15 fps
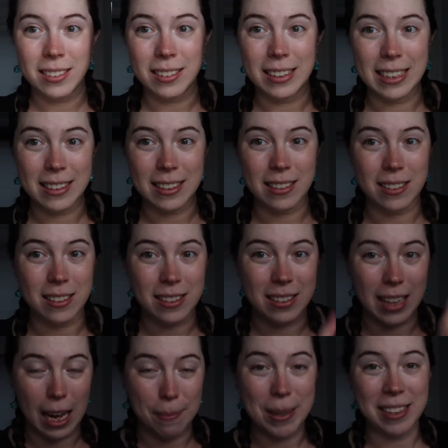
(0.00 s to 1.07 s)
this is,
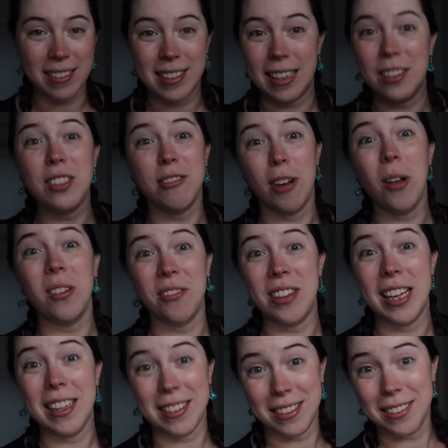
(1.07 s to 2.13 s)
I made sense of all of
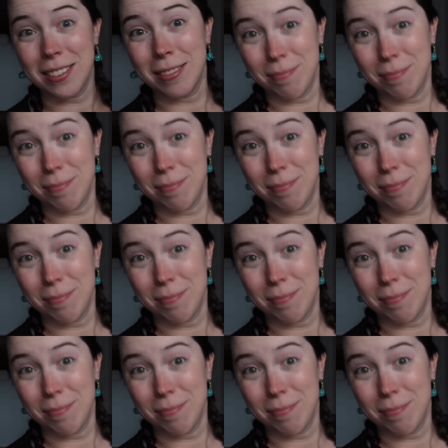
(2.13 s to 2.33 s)
this.